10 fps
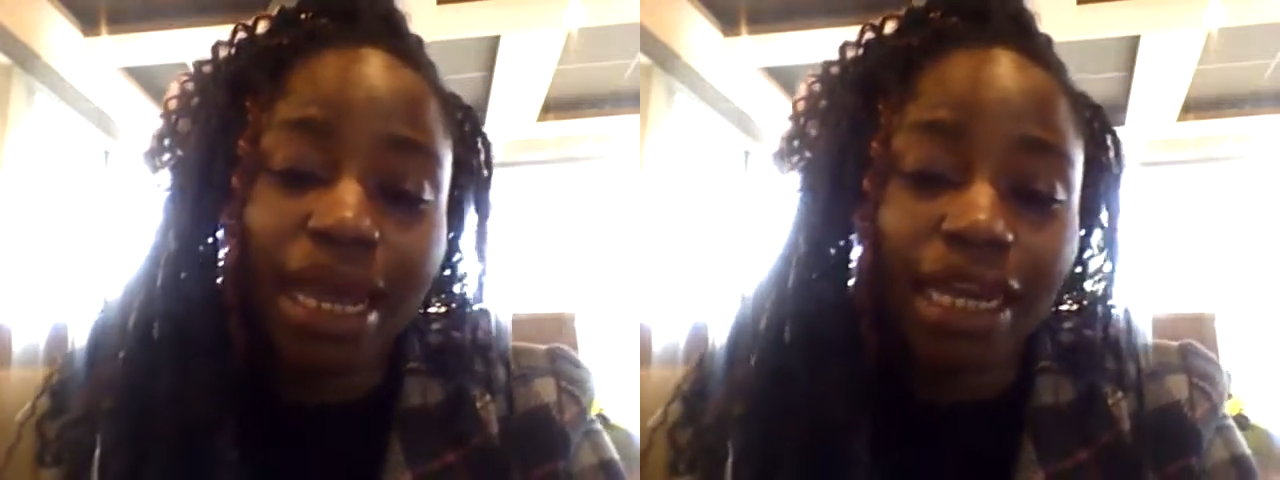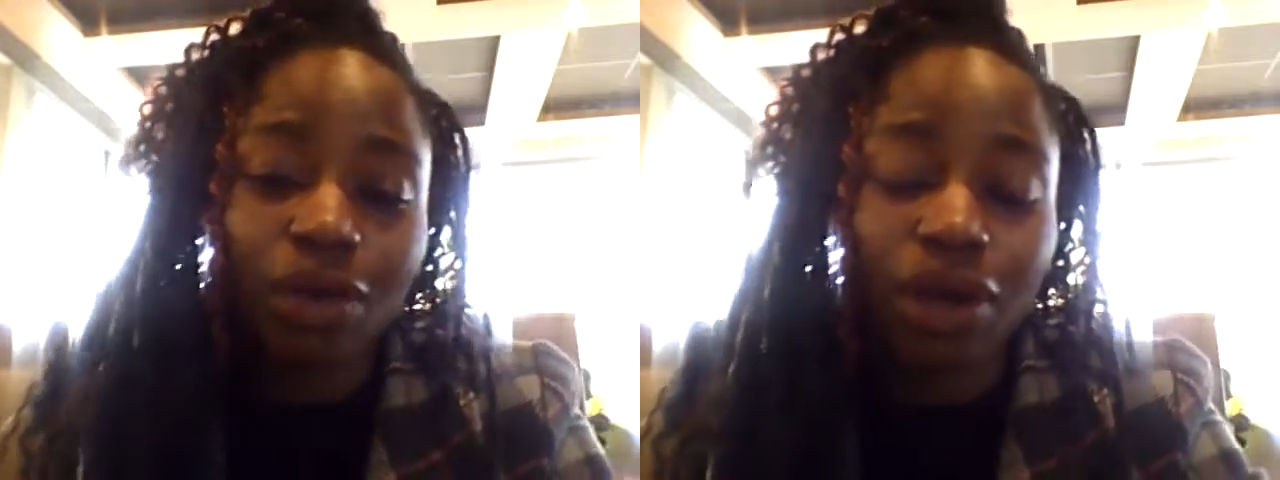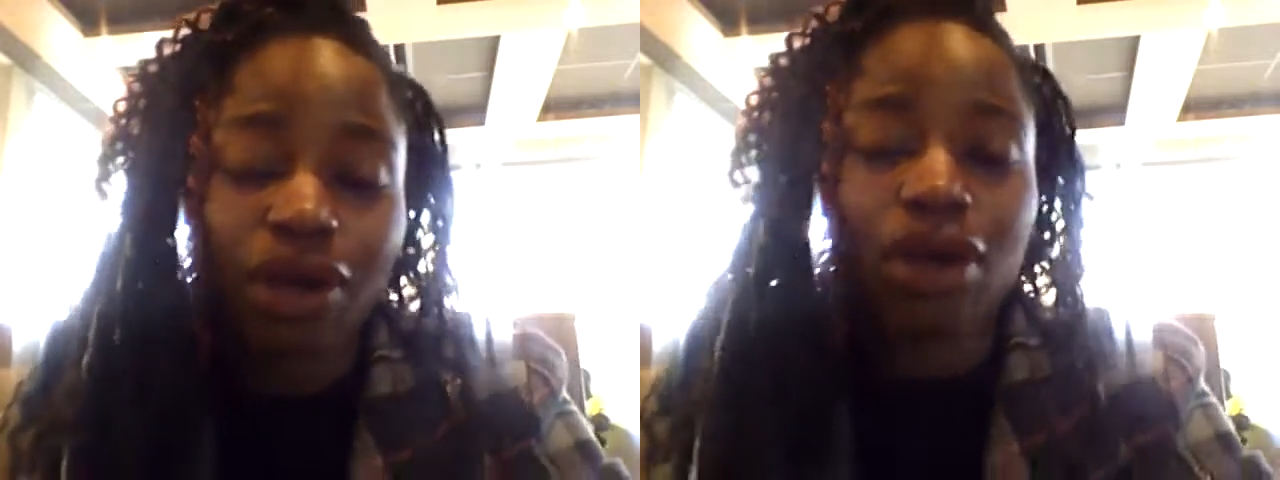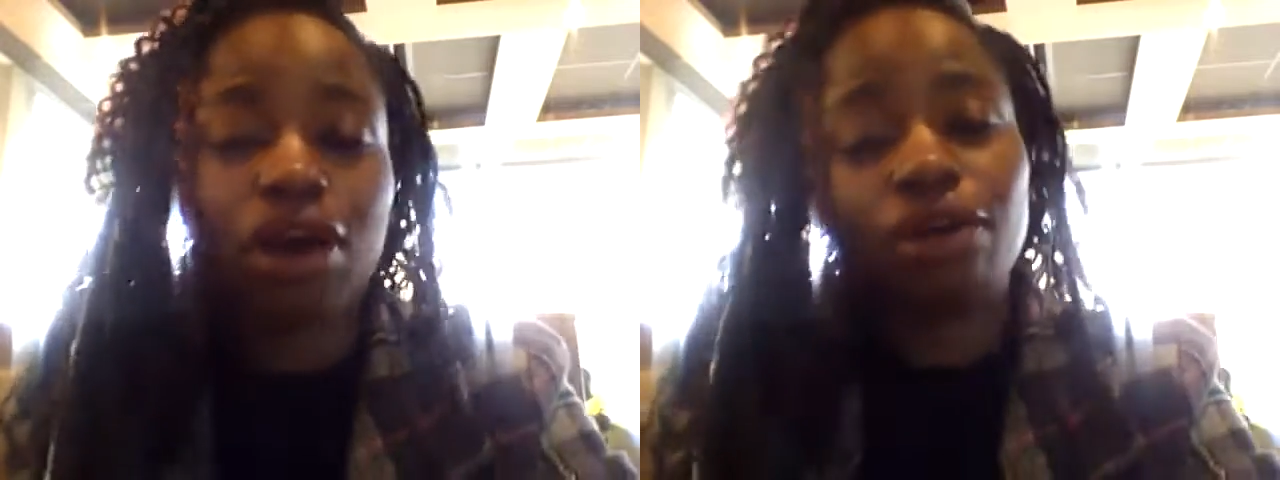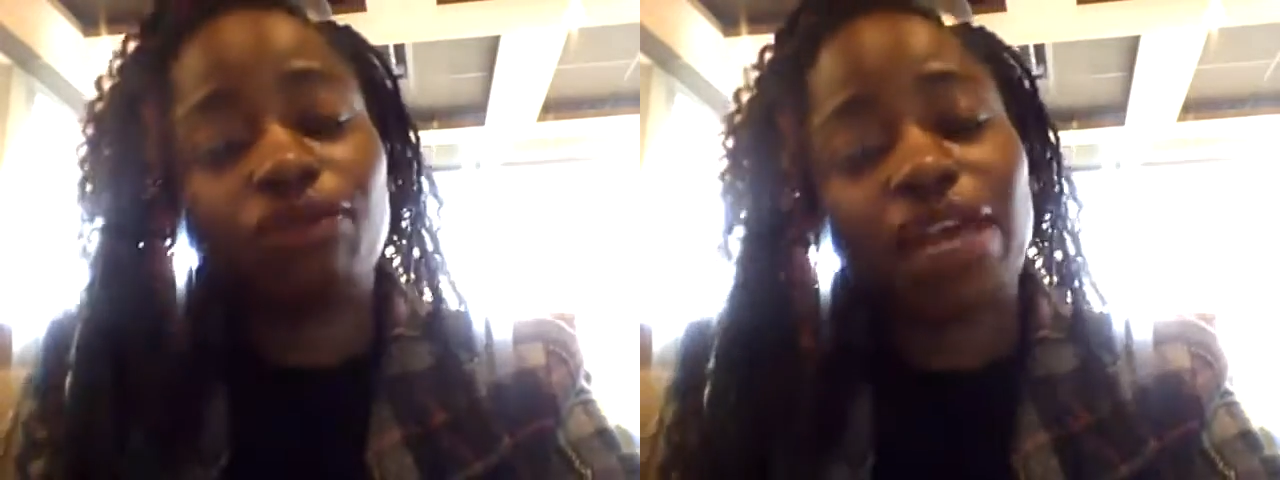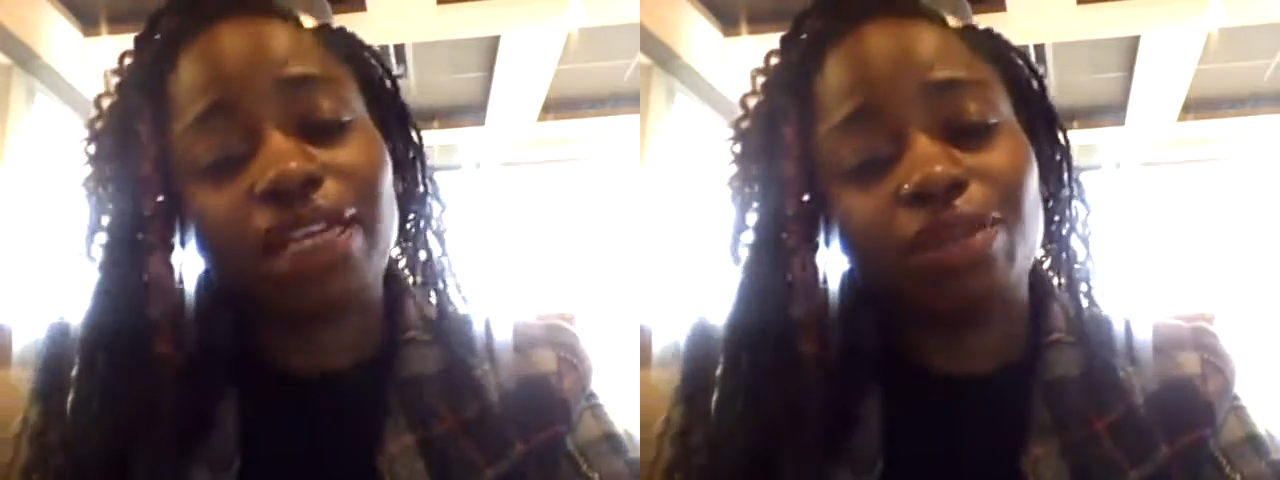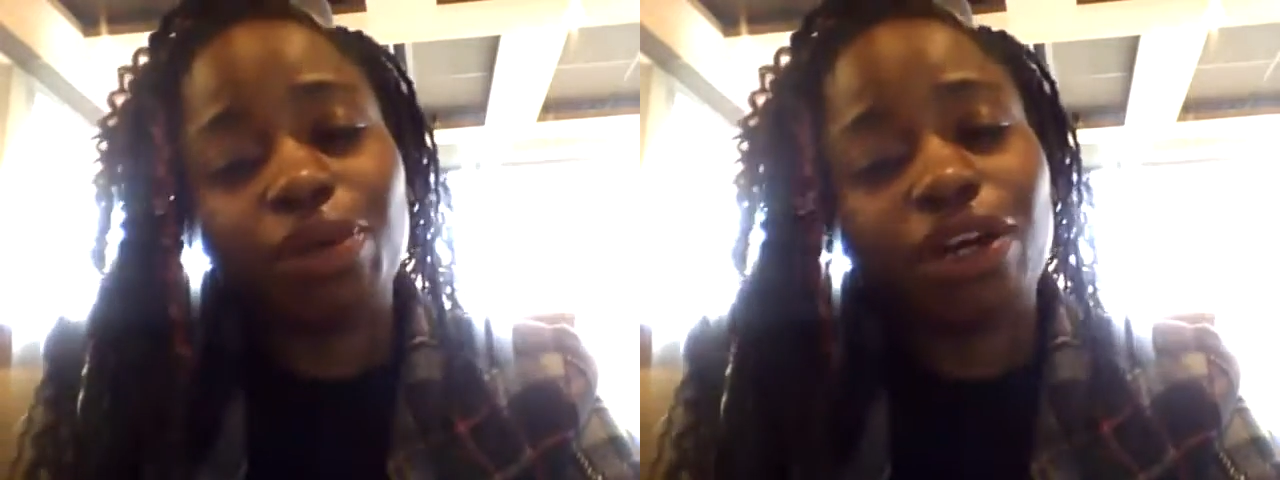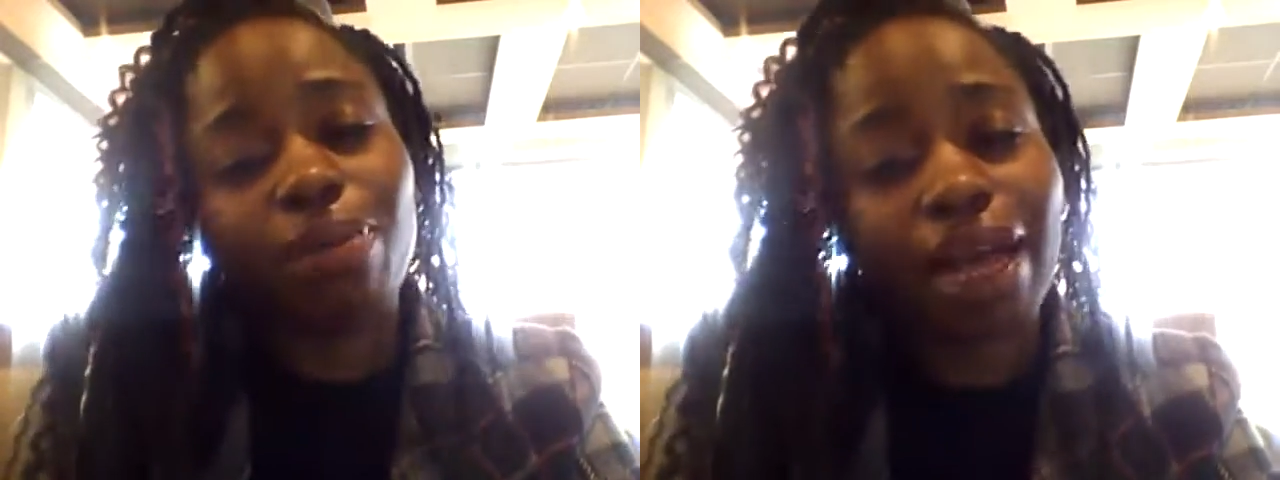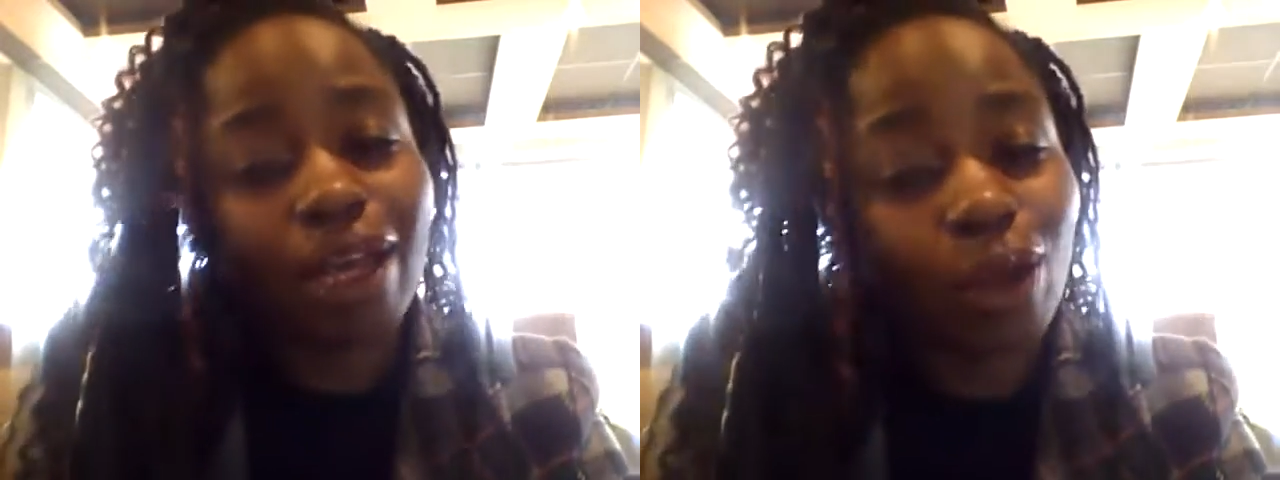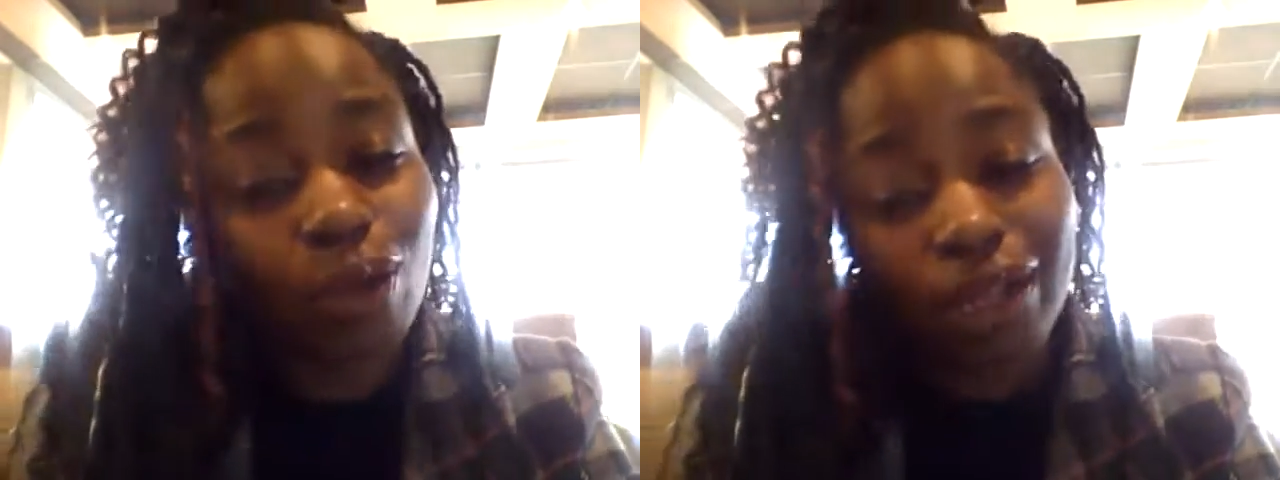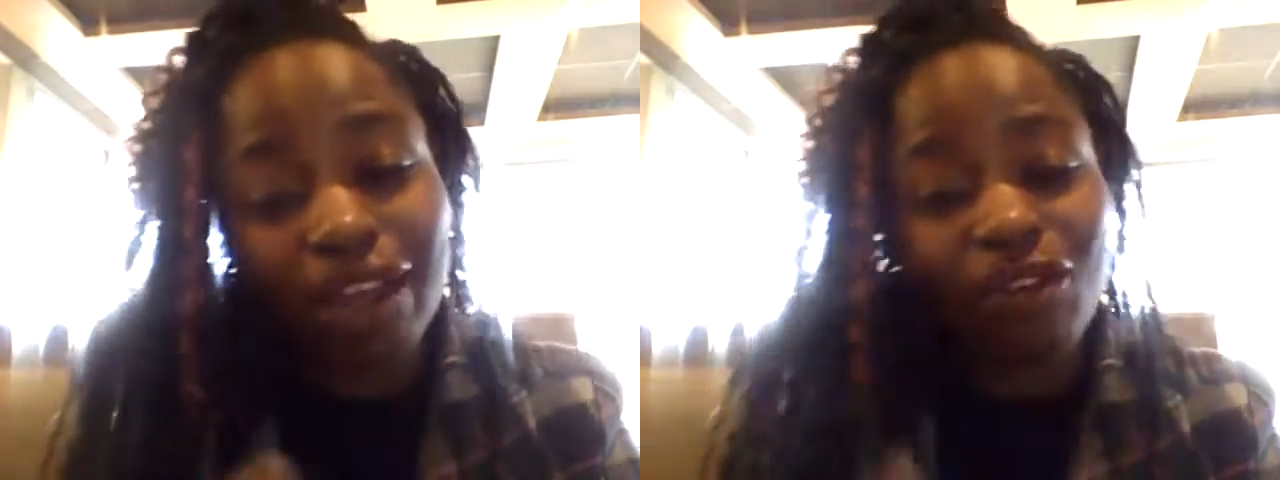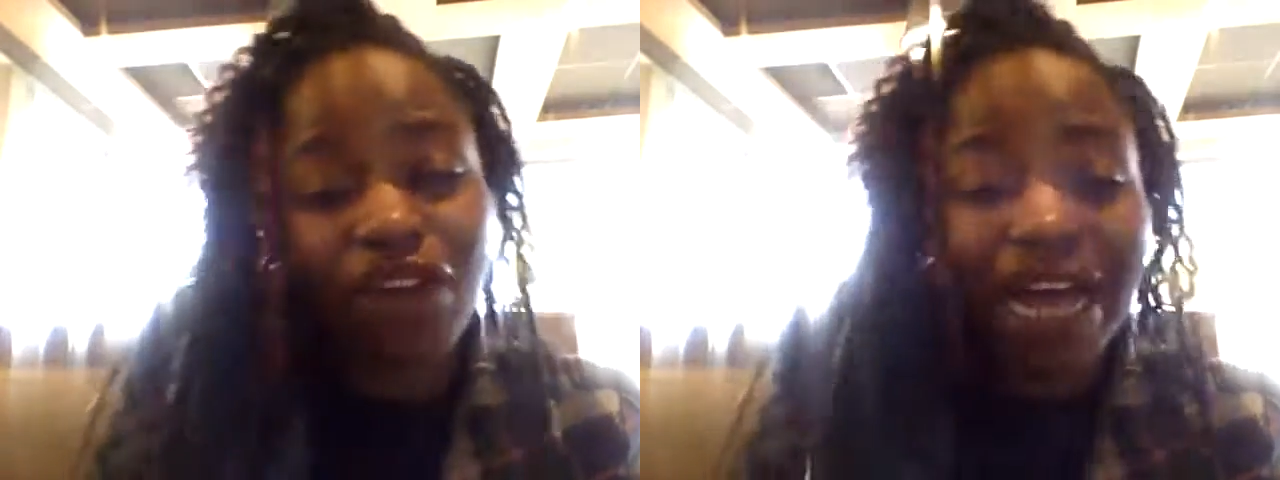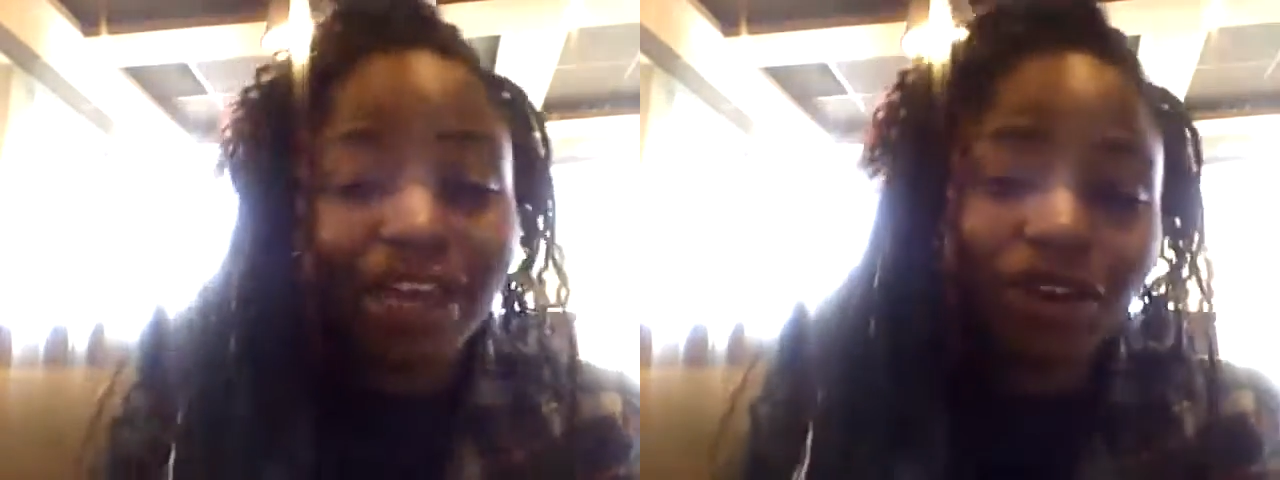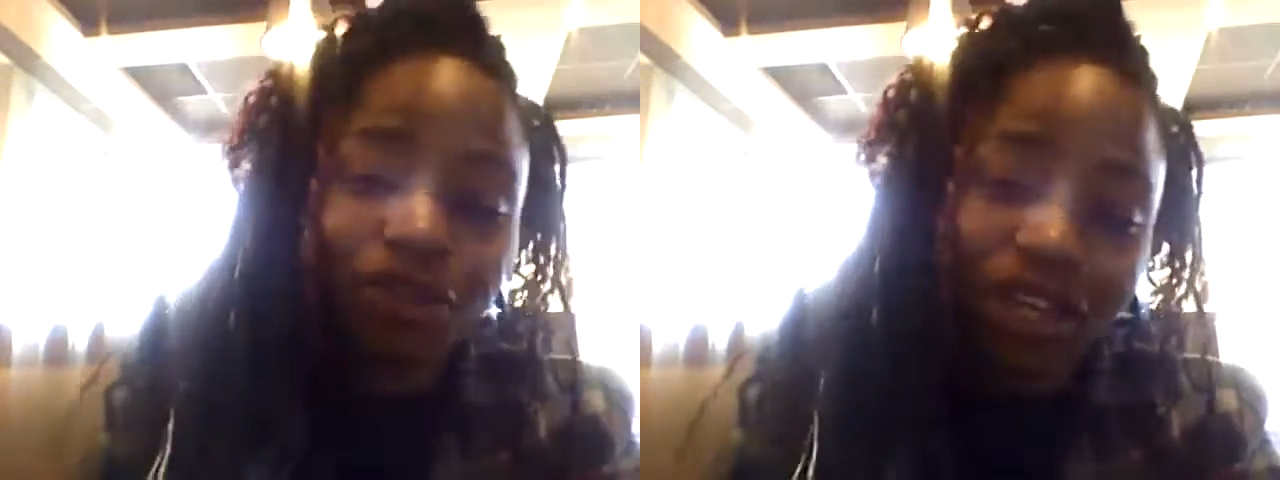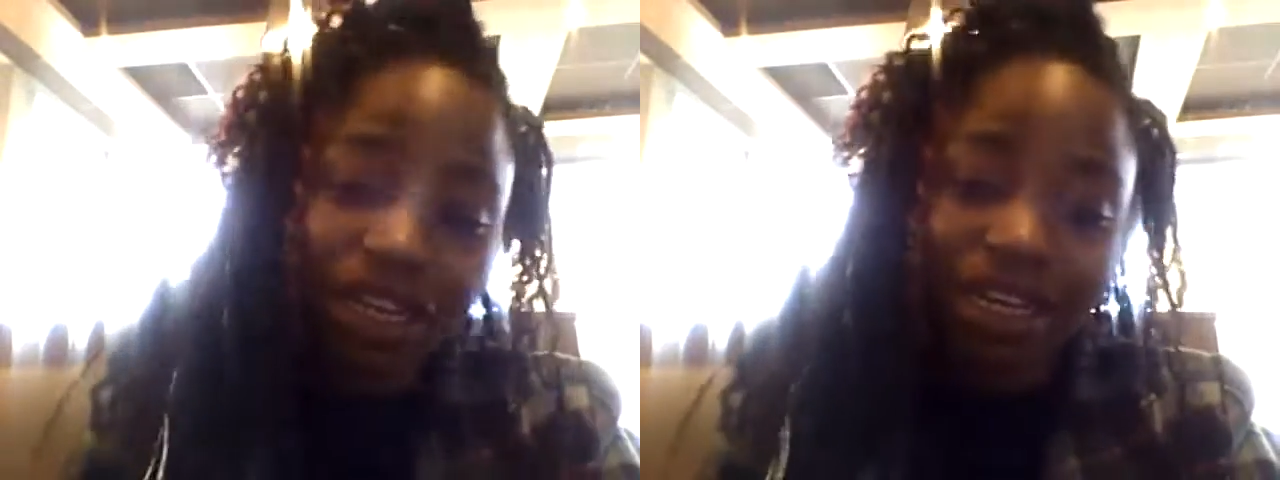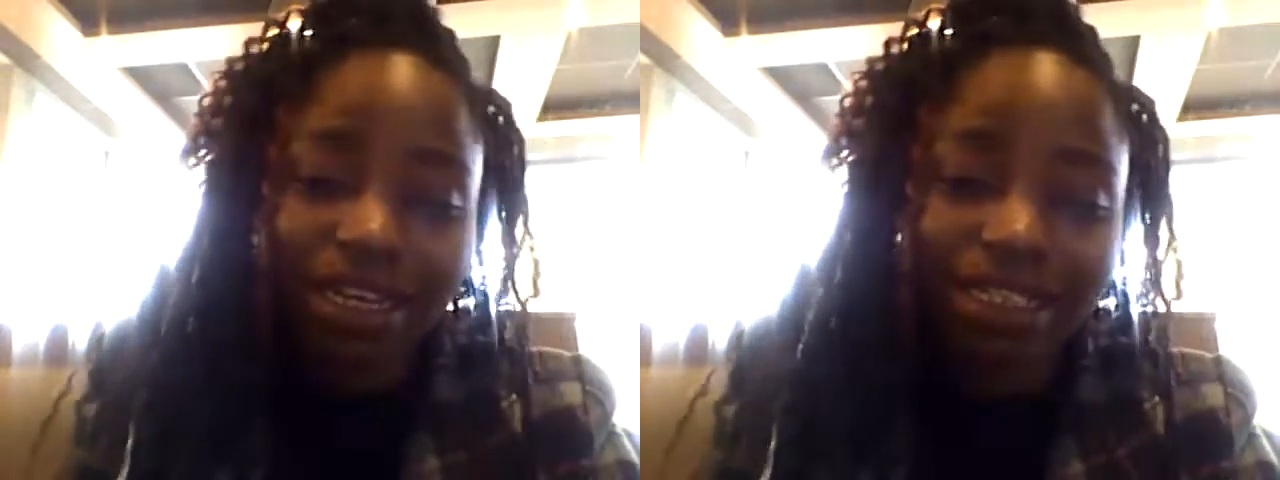anywhere on Facebook by Googling Fyre Phoenix.